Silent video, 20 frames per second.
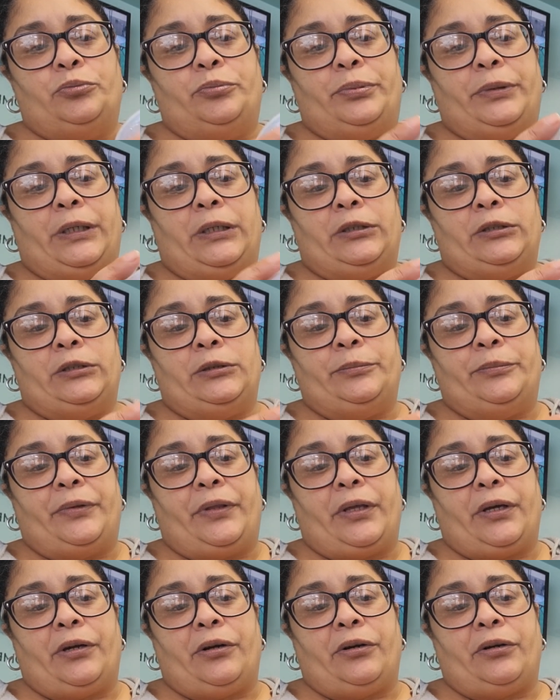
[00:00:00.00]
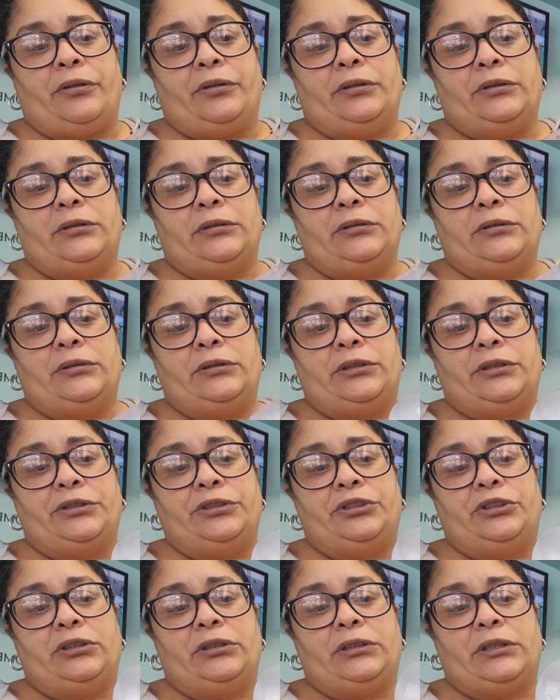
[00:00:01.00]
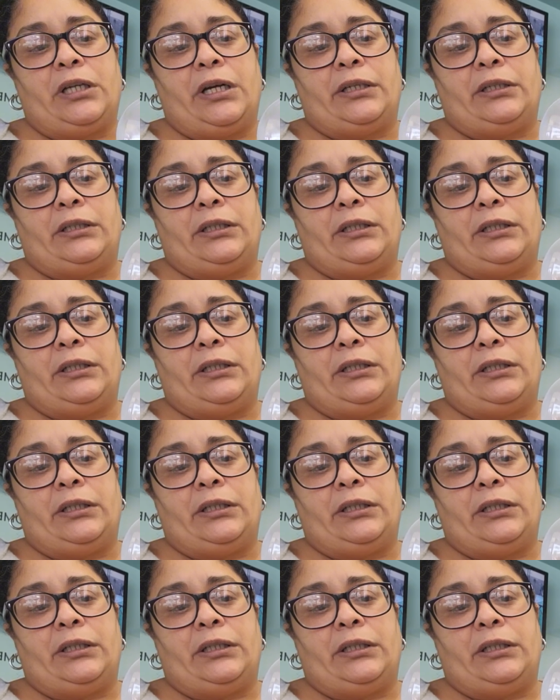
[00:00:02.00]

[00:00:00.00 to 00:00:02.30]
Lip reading: bulb there. So you just kind